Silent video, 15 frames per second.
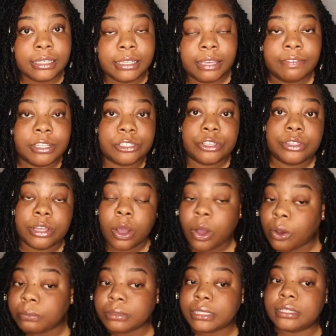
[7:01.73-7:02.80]
giving to the
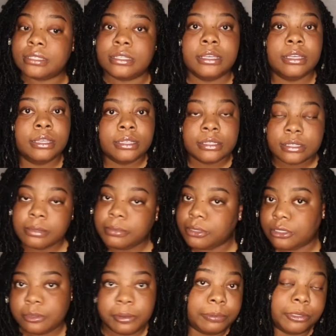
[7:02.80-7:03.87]
homeless, some of
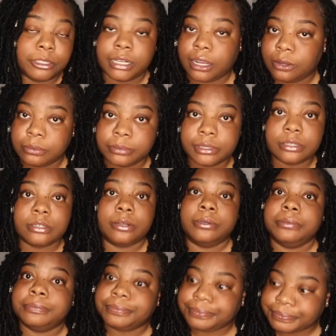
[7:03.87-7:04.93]
those people are not homeless.
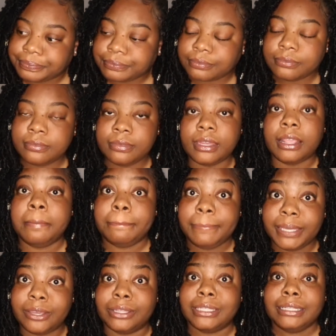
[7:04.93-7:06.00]
So
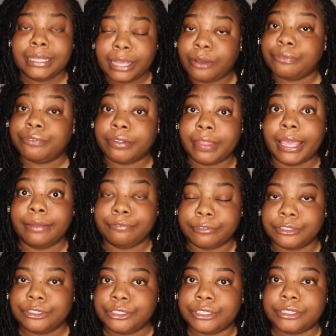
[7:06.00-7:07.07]
be on the lookout for that for
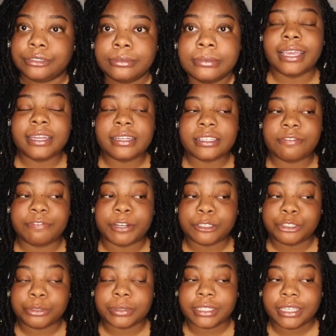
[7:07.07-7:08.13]
sure. It is
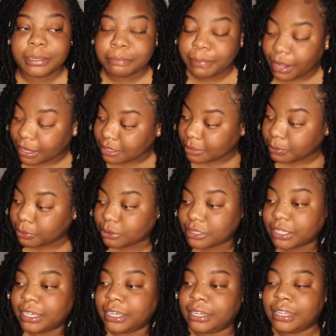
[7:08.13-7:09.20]
virtually impossible to
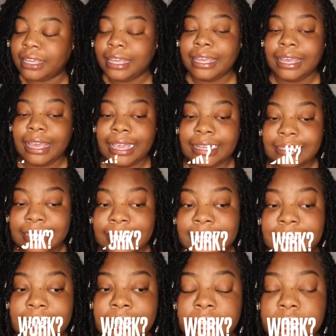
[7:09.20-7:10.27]
get a
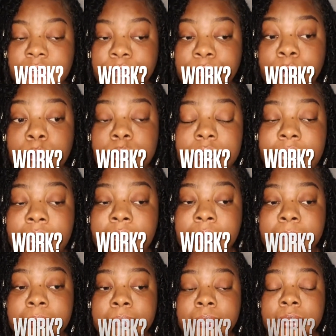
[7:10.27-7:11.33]
decent,
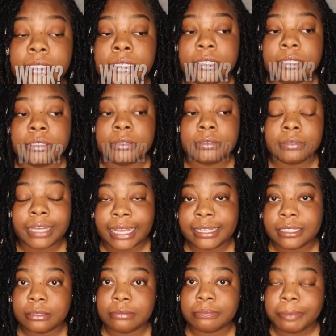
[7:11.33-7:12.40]
full-time,
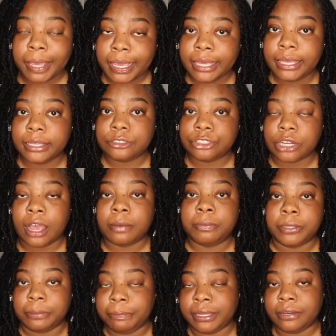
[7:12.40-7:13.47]
nice paying job
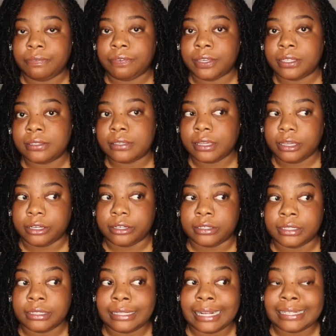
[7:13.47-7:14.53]
with benefits
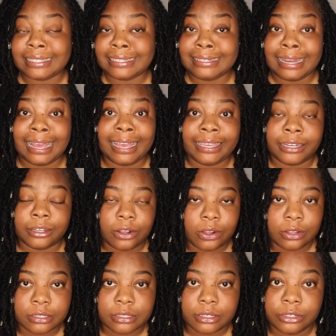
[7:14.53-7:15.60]
here that's not in a
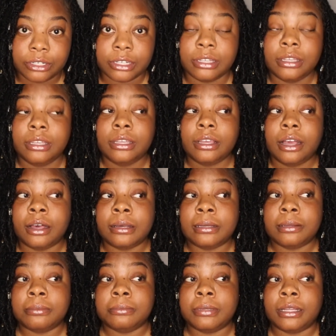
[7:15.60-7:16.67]
call center.
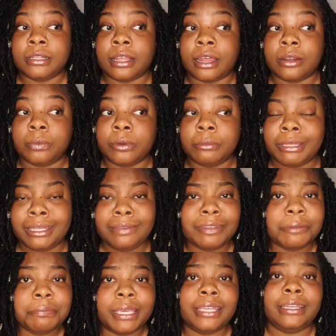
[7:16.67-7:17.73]
A lot of women,
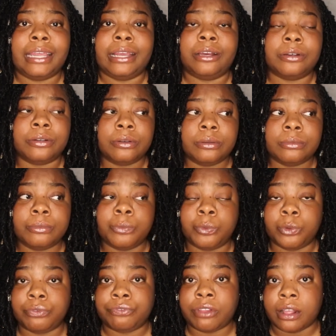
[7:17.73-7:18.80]
even men now,
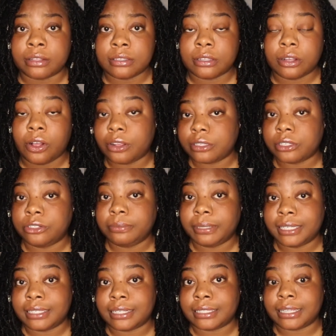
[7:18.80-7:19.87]
will flock to the call center,
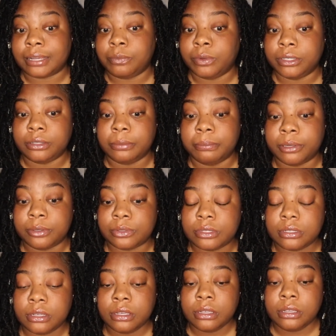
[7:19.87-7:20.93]
because that's like one of the
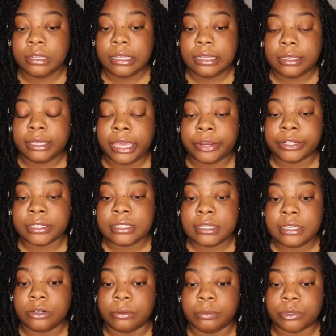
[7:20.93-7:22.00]
most
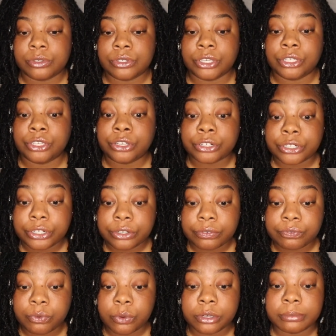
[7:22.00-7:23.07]
guaranteed or most secure
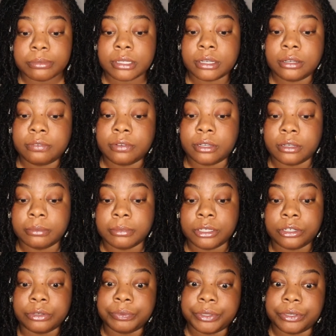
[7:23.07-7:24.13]
forms of a
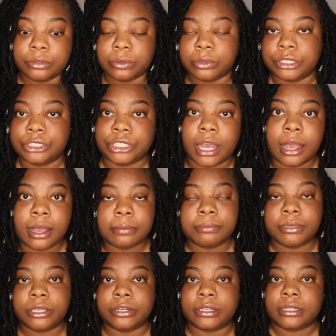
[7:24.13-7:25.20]
career or a job
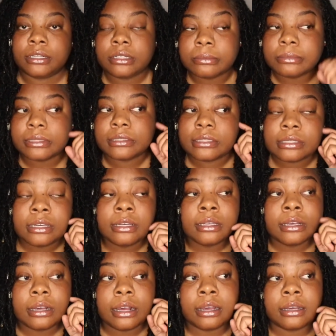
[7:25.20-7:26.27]
here in Columbus.
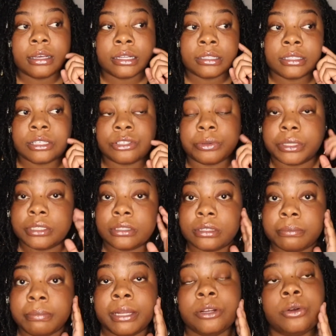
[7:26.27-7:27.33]
Unless you're in
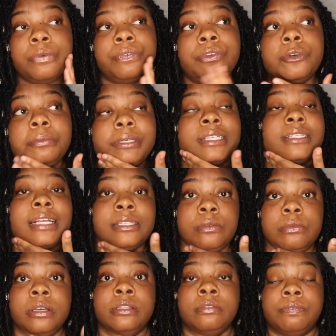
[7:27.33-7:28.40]
the medical field, because that's
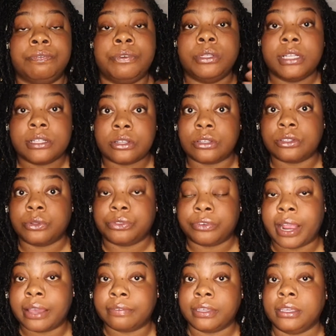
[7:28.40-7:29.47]
a field that's also
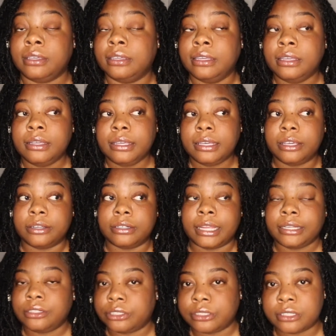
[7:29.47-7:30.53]
thriving here, like
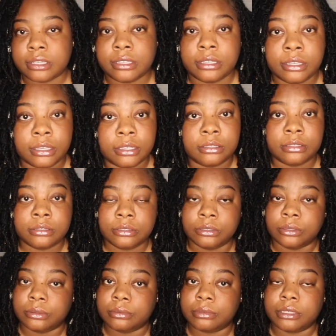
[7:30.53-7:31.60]
nursing
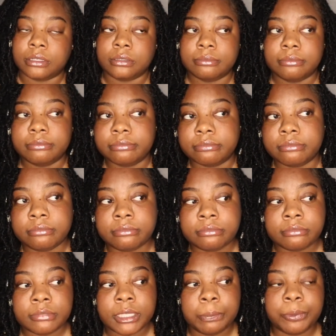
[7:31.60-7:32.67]
and,
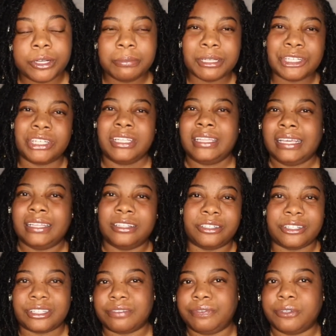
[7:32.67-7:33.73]
pretty much anything in the
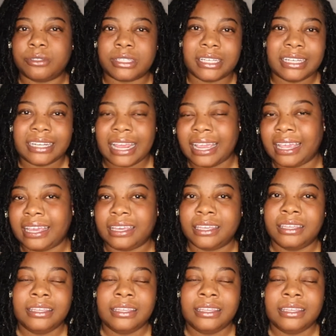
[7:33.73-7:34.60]
nursing field, CNA,